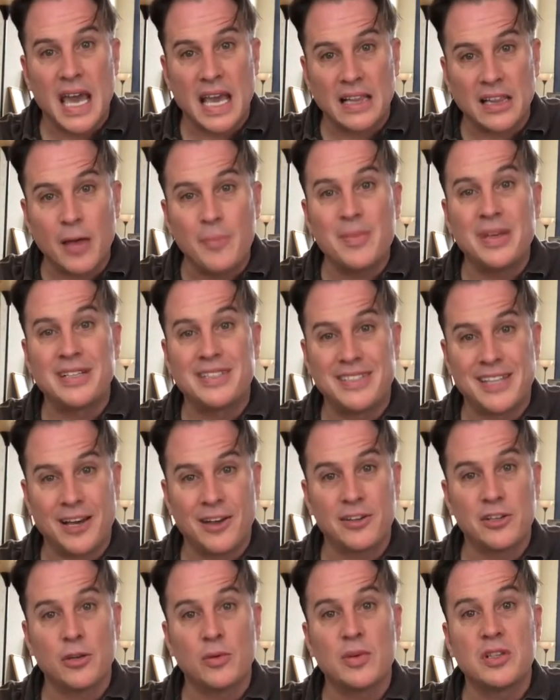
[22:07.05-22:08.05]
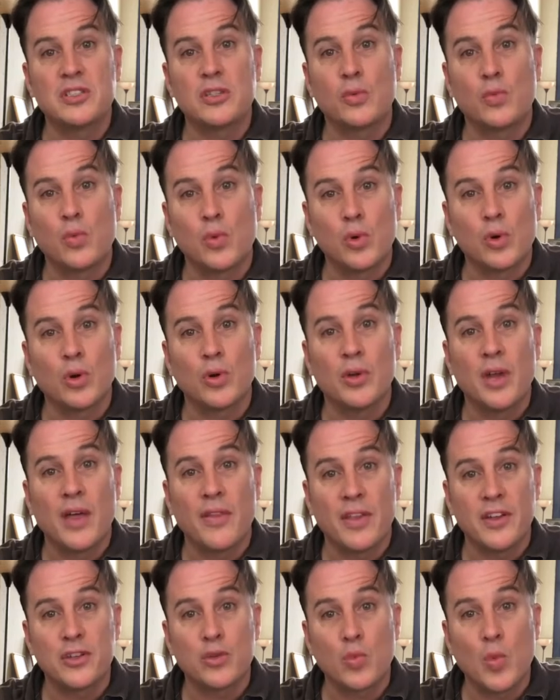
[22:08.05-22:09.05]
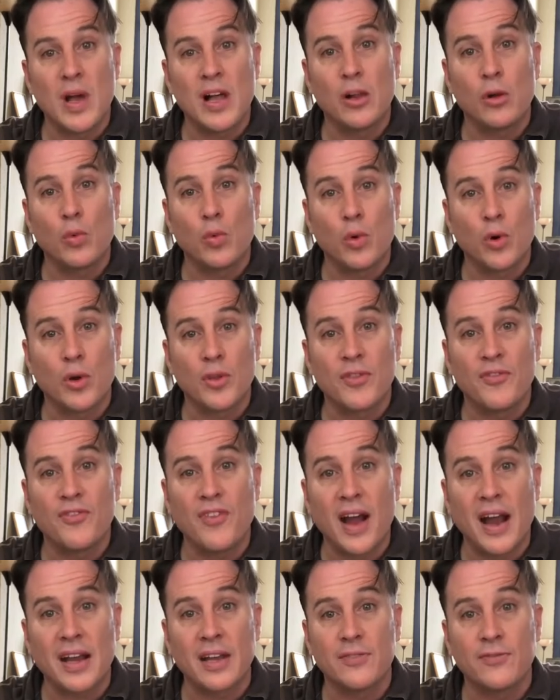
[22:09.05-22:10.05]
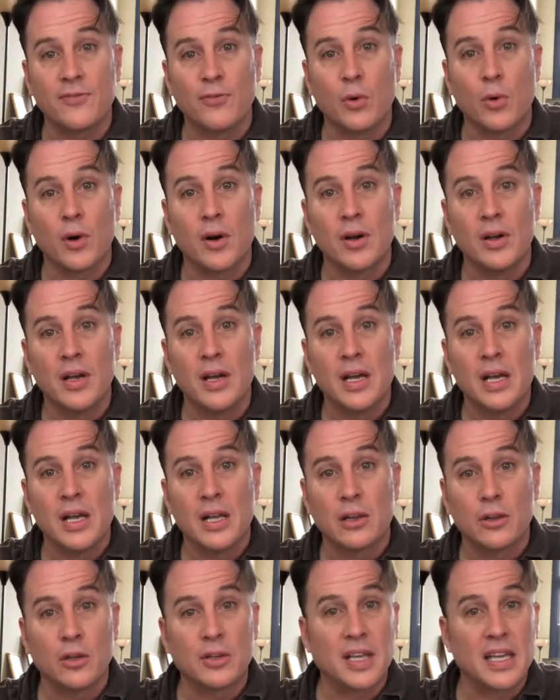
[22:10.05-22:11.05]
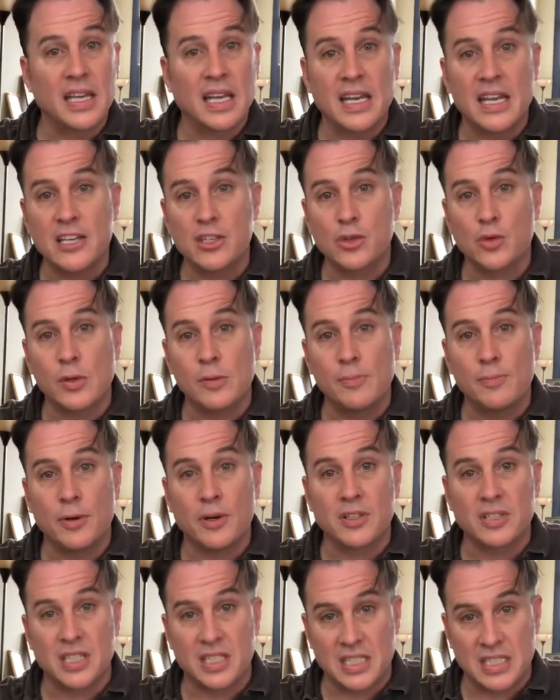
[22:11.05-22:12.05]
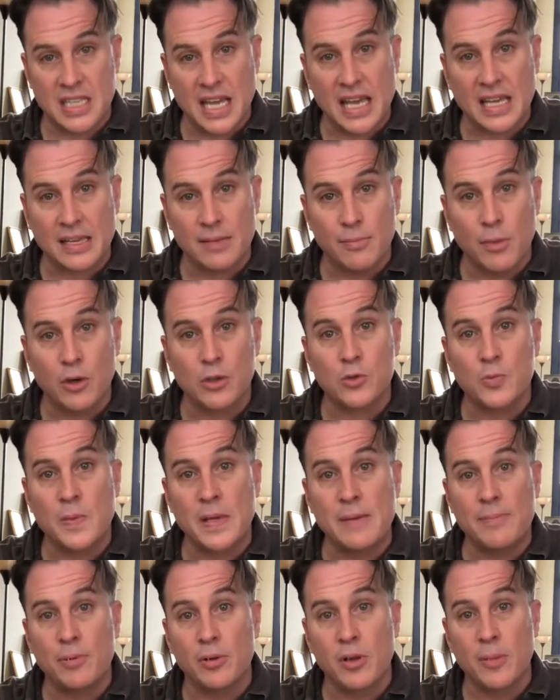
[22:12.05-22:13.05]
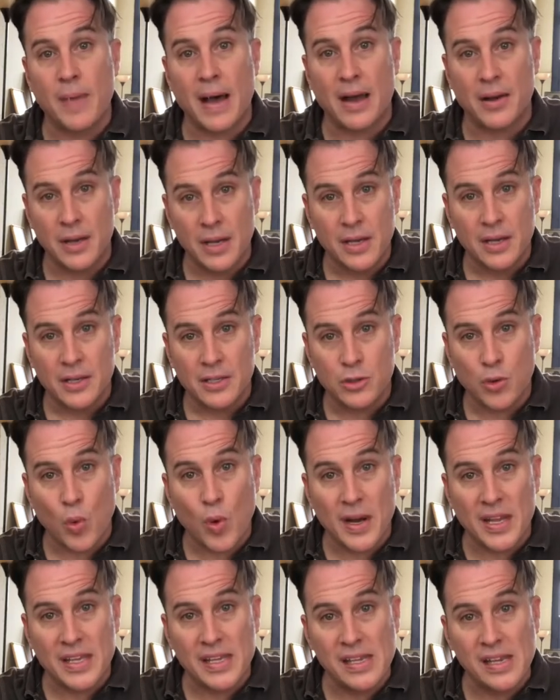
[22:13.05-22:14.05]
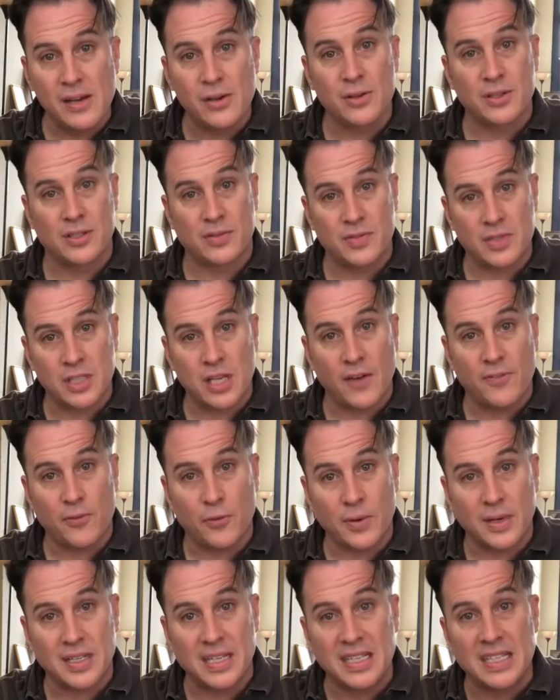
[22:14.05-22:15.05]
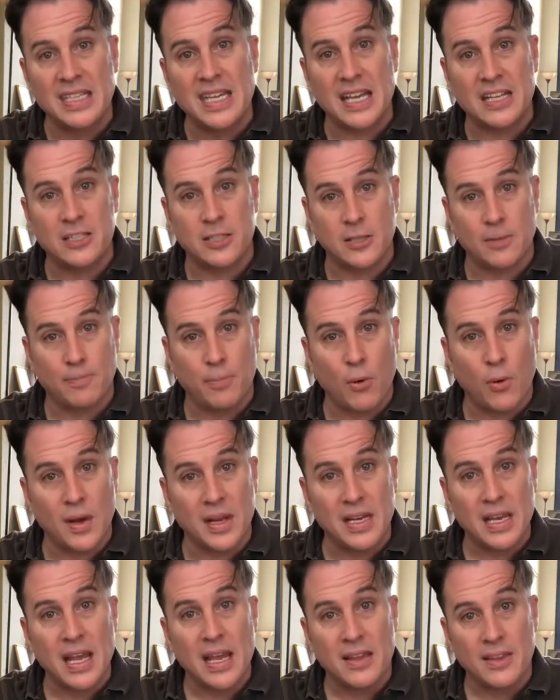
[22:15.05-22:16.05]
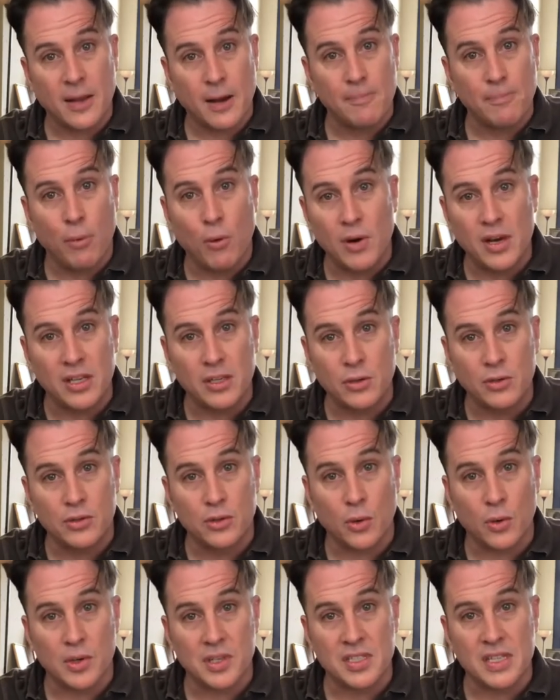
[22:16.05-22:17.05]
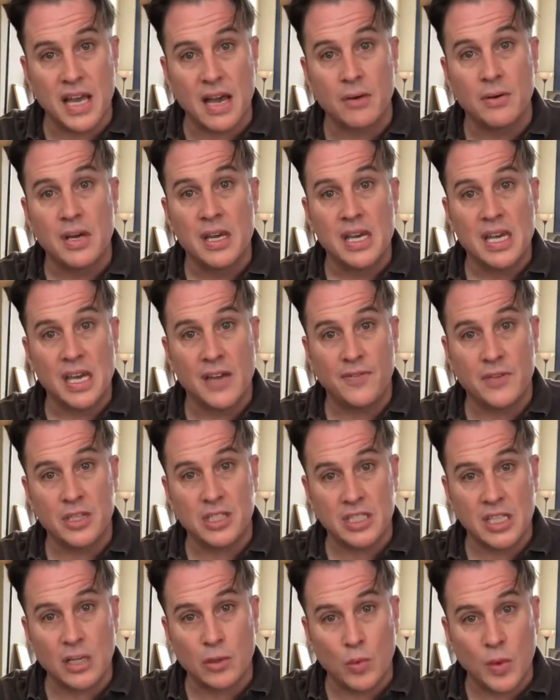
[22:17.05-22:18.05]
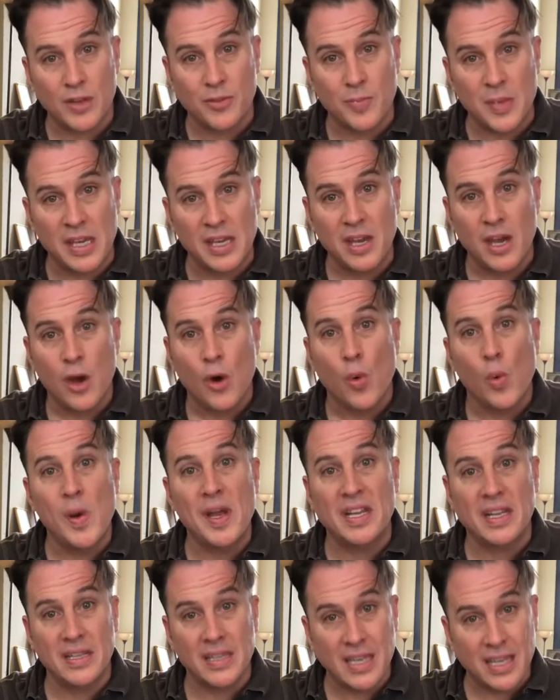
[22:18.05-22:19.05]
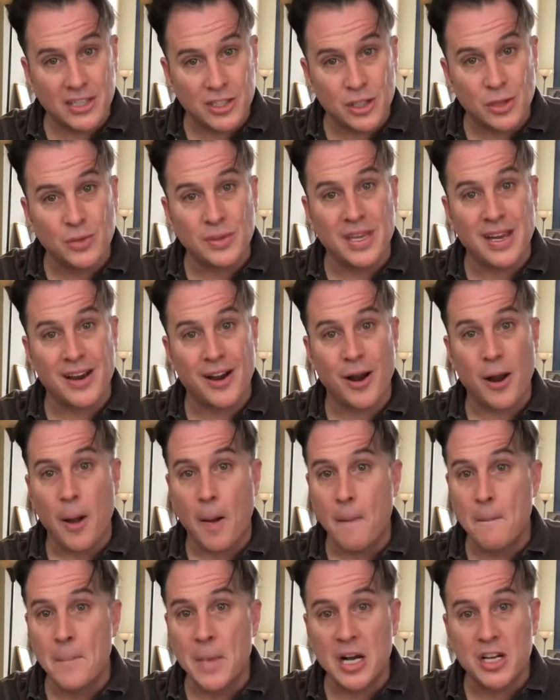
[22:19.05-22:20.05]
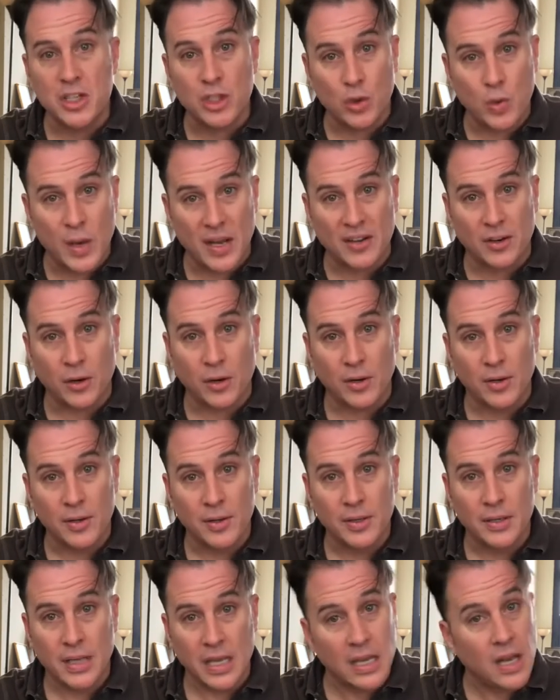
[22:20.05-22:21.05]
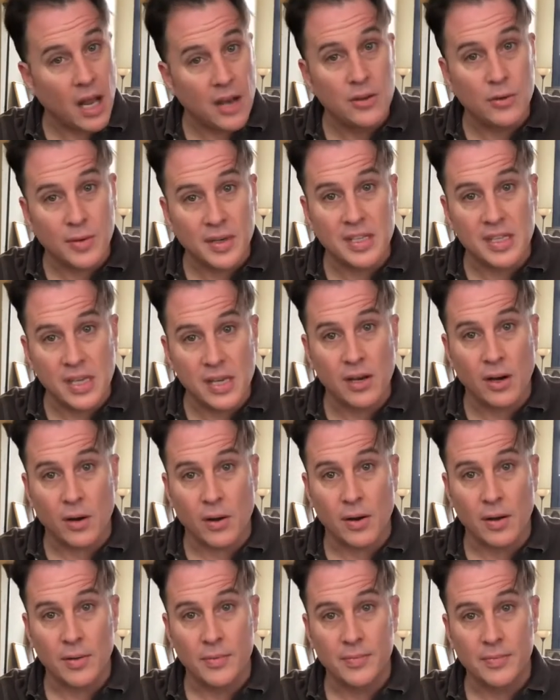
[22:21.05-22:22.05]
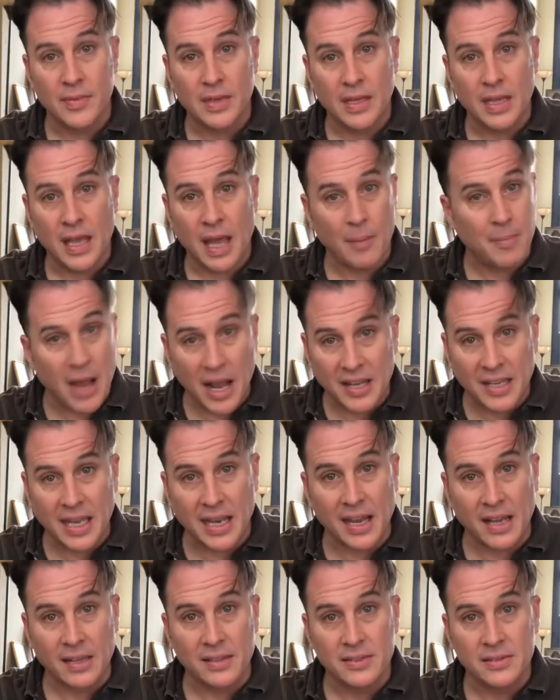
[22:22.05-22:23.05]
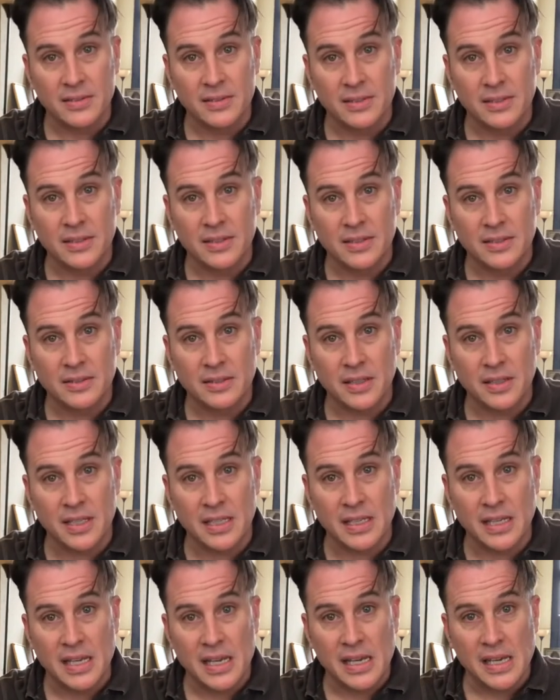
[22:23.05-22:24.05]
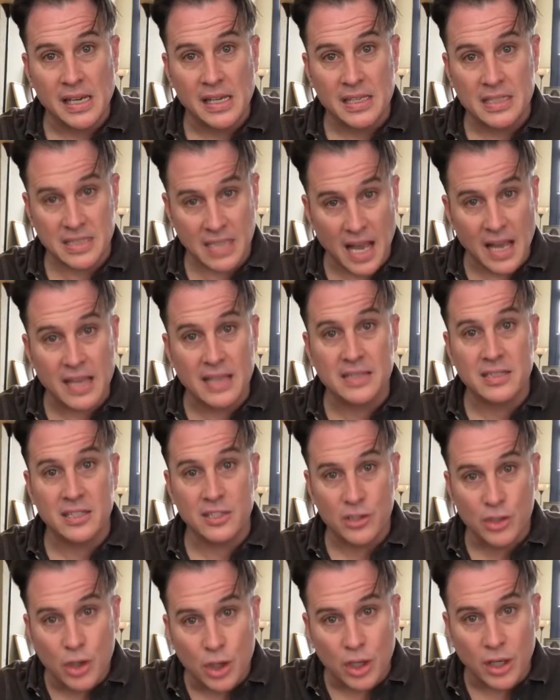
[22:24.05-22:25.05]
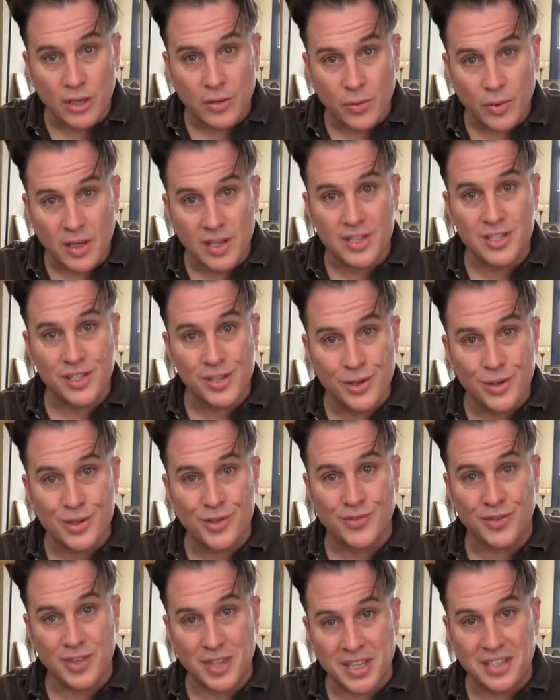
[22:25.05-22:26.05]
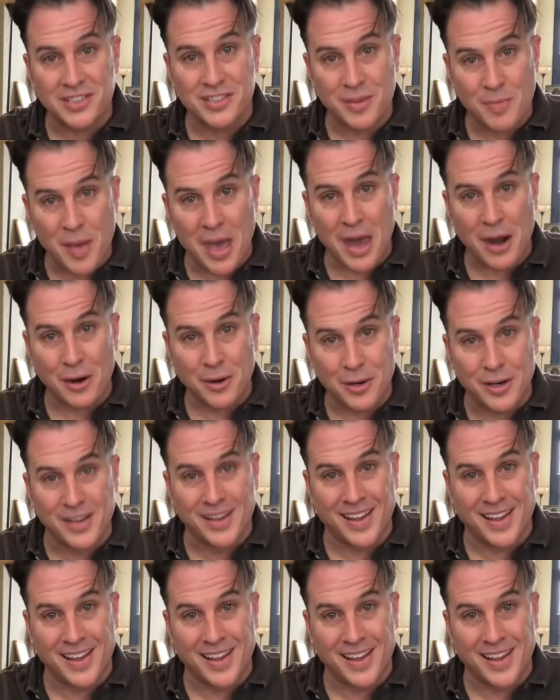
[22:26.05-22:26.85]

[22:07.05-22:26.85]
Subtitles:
And let me tell you, it's a world that's well worth fighting for. Looking at history books, it's taken most people about 20 years of suffering to get to the point that I'm pointing you towards. Now, if you stick with me, we can get you there much quicker, in under a year. I'm not kidding, right? Science is good when it's used for things that matter.